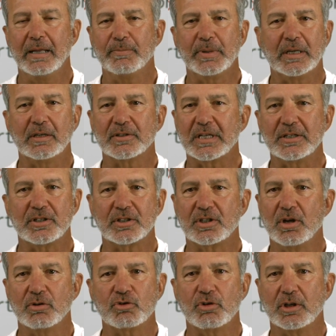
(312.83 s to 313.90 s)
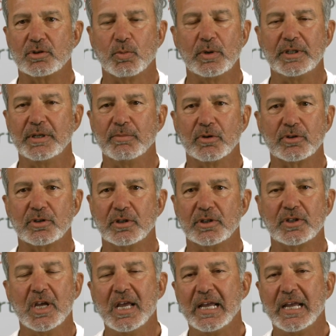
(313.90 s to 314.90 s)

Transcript: Because I just don't trust Whitney Merciless.